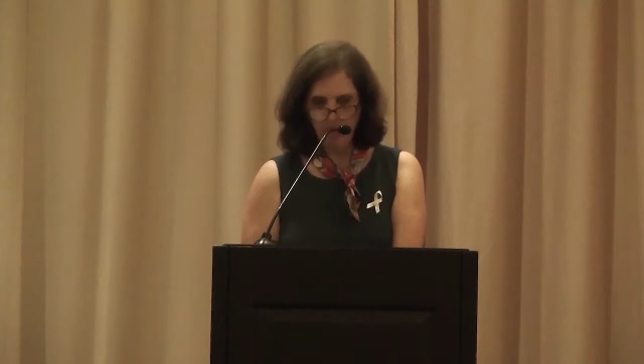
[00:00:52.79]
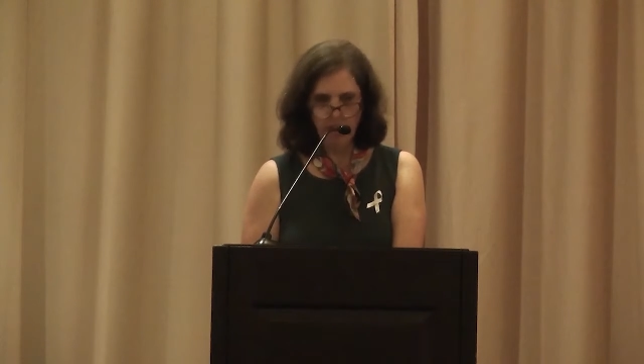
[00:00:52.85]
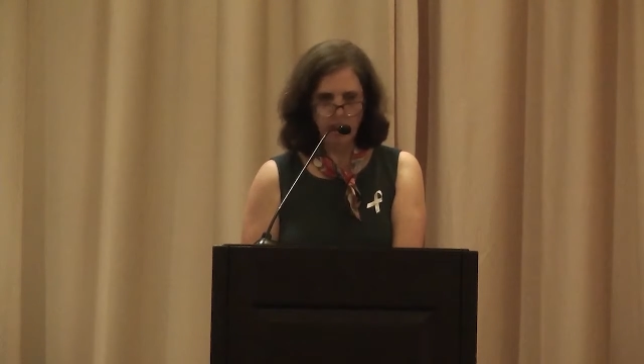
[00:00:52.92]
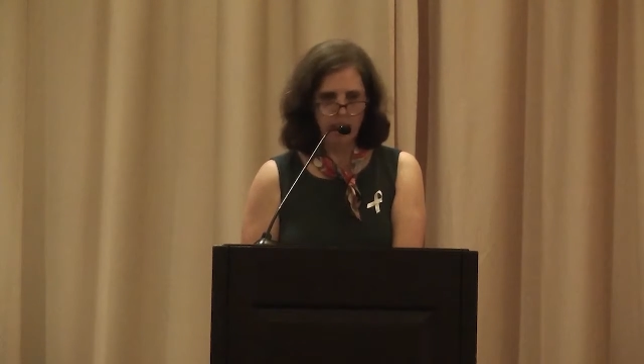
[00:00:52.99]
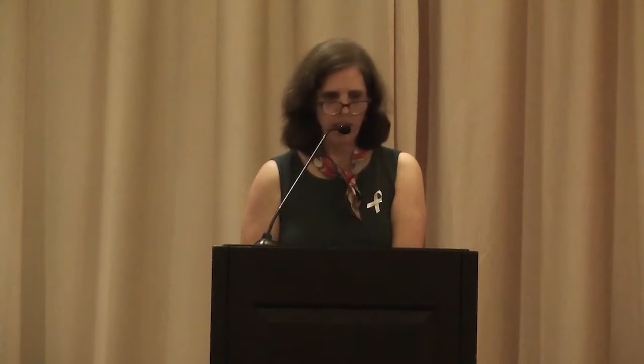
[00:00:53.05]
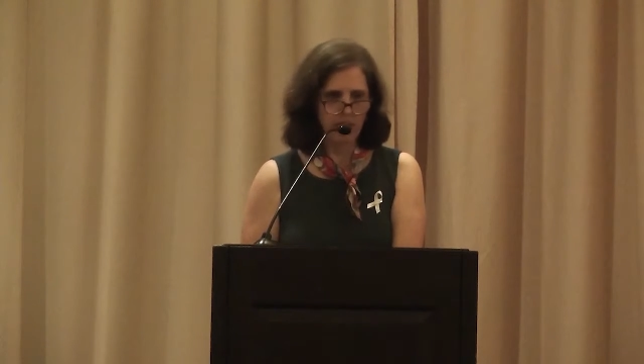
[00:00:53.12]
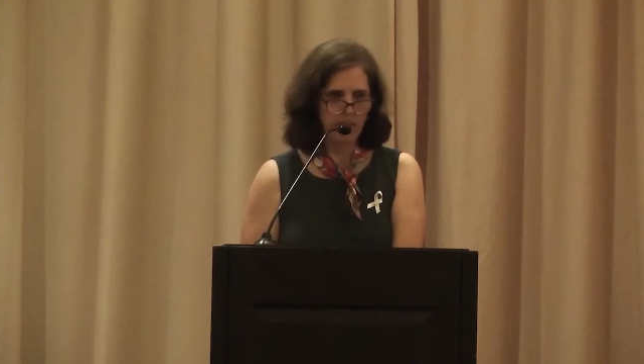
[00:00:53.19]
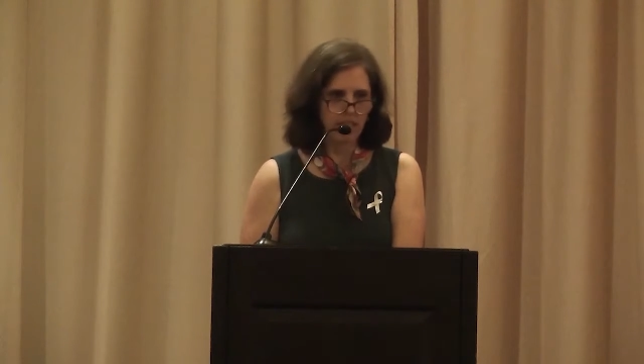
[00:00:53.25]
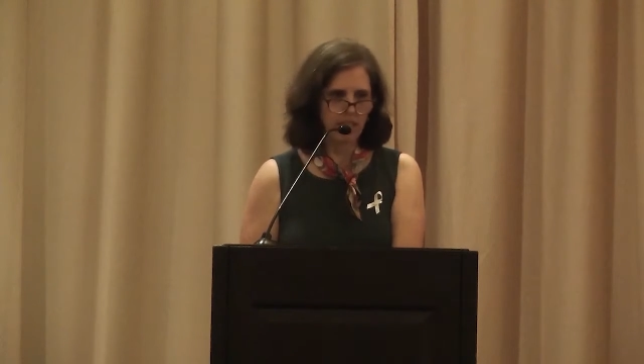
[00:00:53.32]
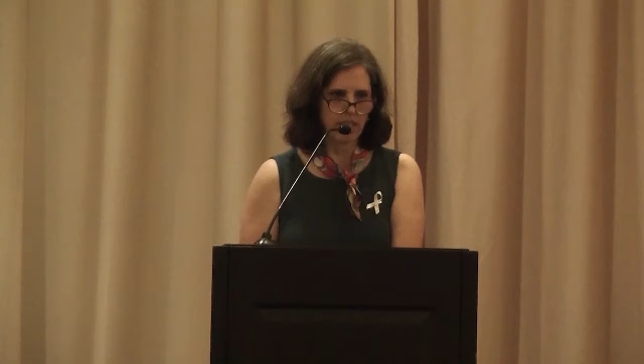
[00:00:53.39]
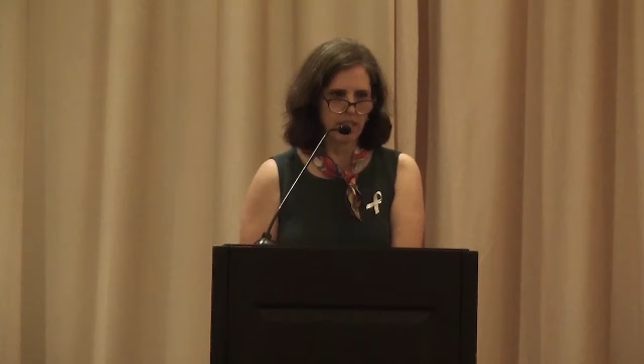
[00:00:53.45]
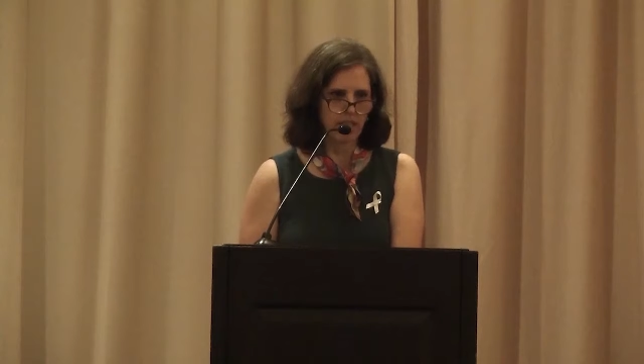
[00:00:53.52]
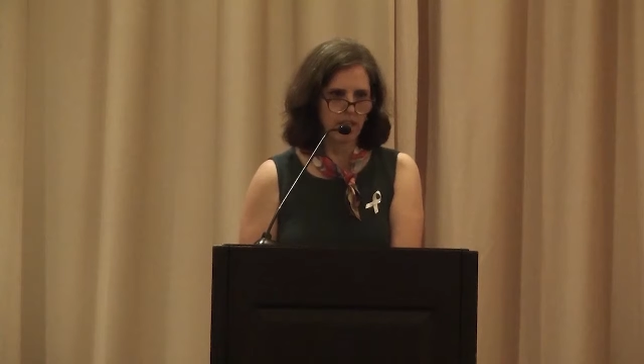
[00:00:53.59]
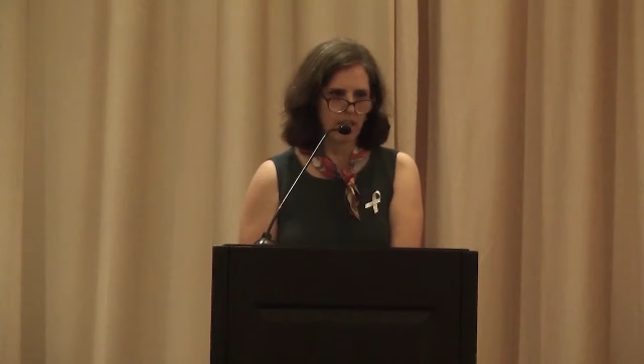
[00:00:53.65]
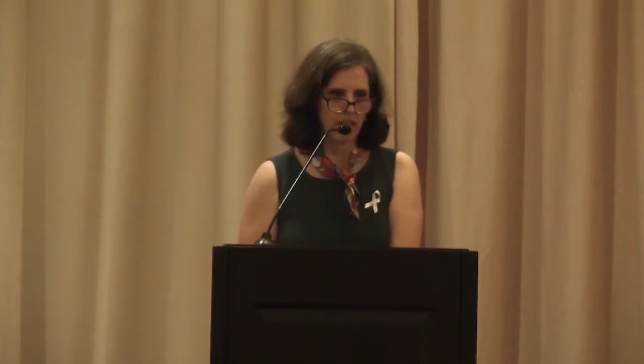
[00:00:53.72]
he
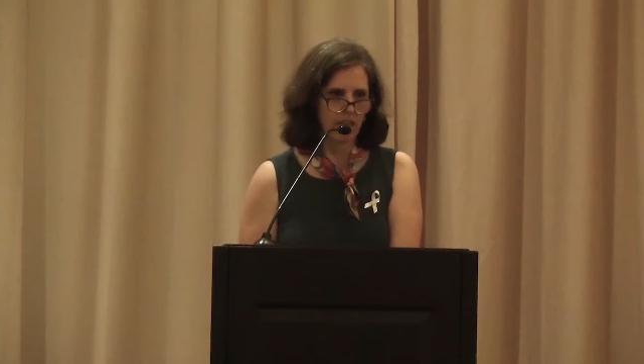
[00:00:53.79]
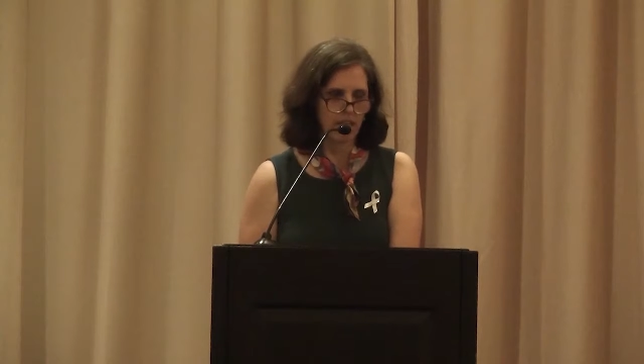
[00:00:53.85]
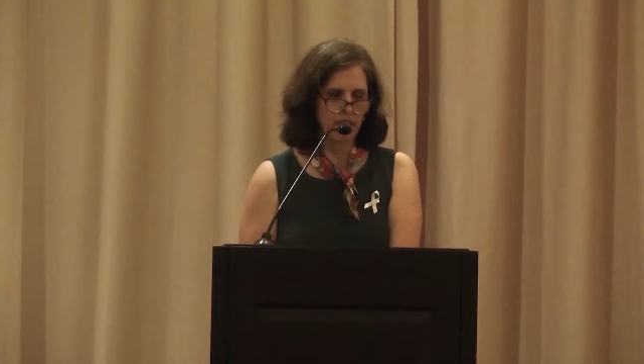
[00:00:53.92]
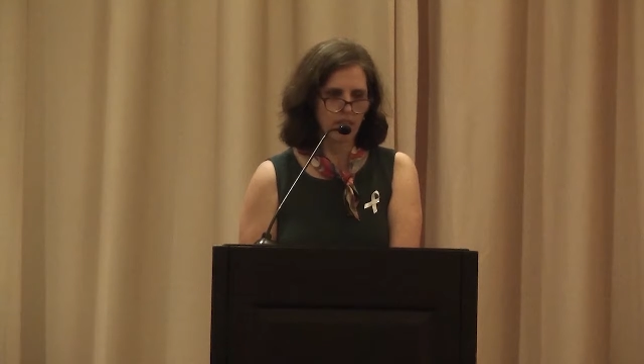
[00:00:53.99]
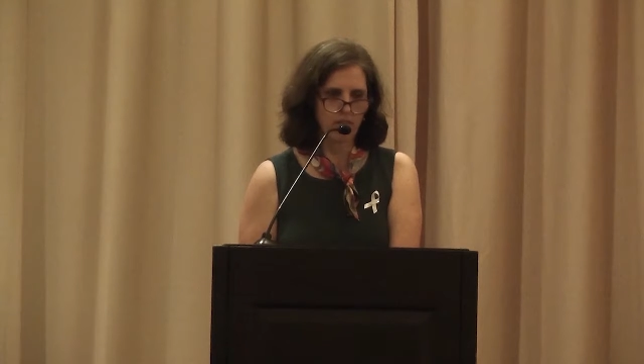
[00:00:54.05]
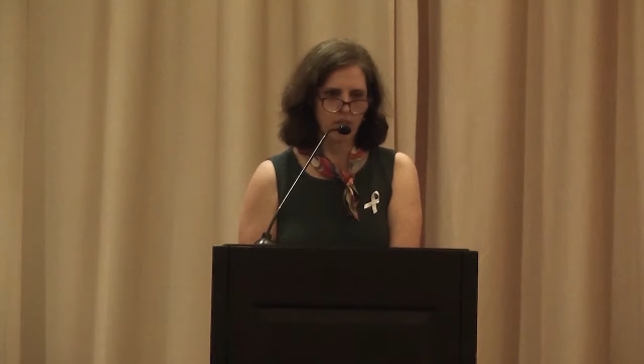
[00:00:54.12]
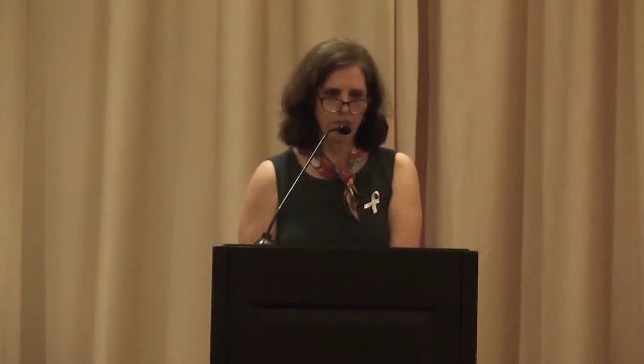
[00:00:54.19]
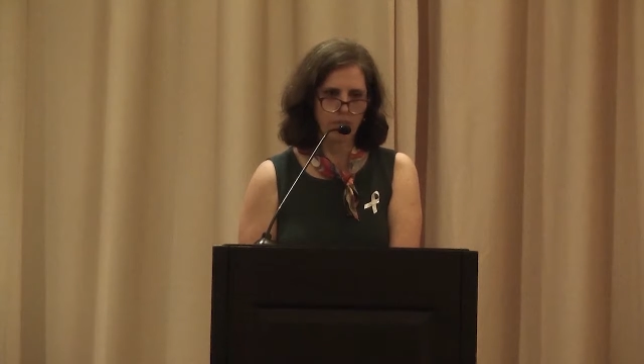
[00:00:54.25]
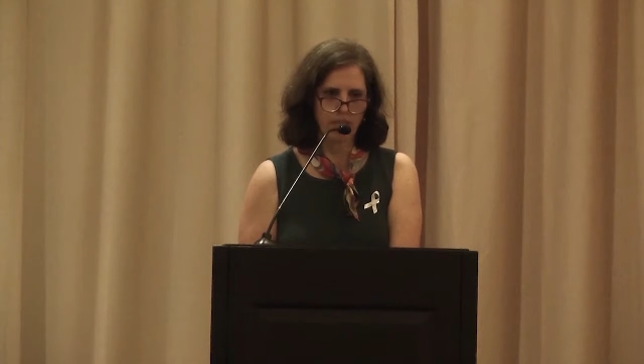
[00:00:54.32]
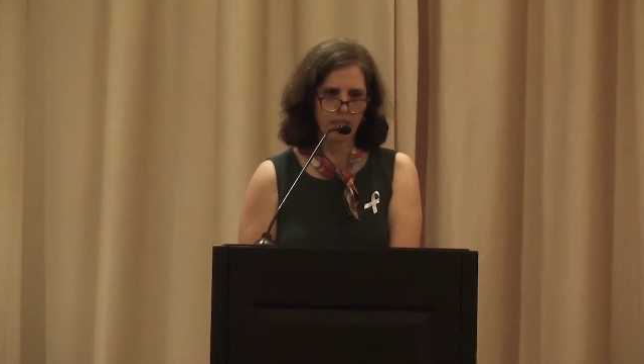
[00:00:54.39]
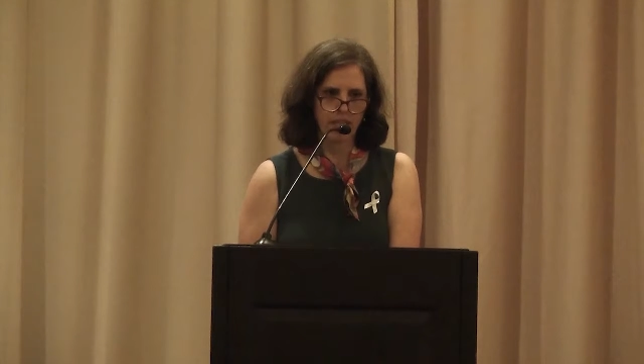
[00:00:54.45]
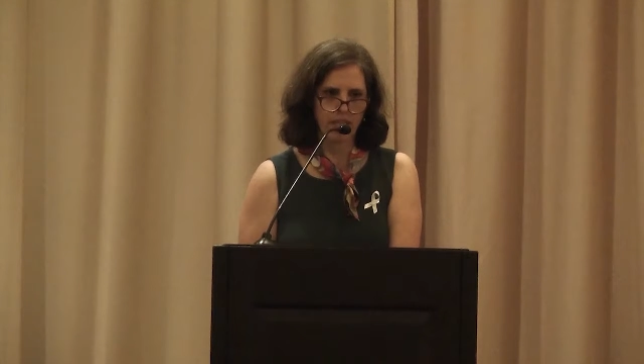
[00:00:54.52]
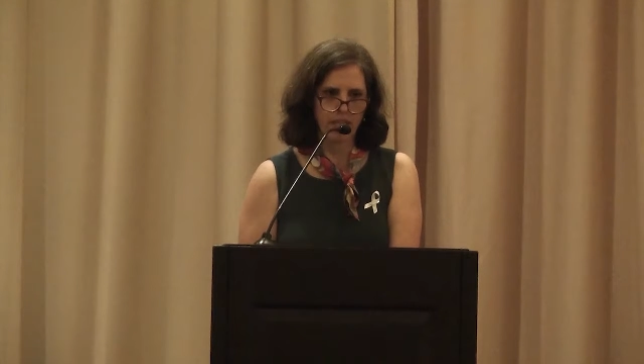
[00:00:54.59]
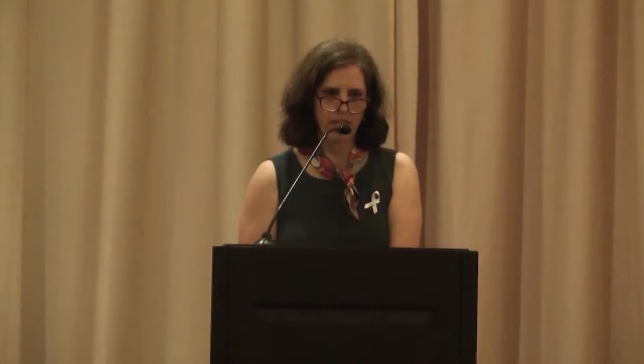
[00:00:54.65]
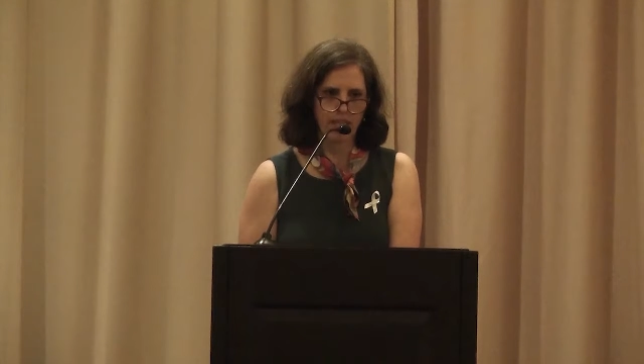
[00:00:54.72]
is an
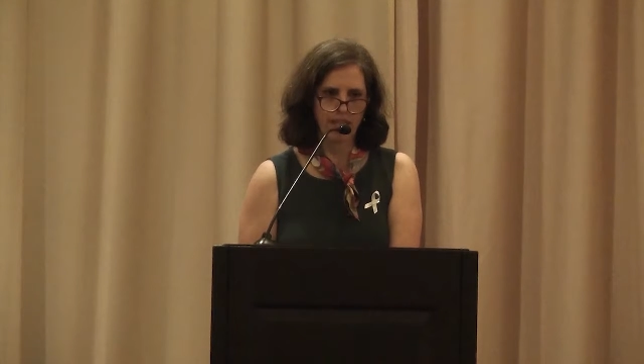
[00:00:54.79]
extremely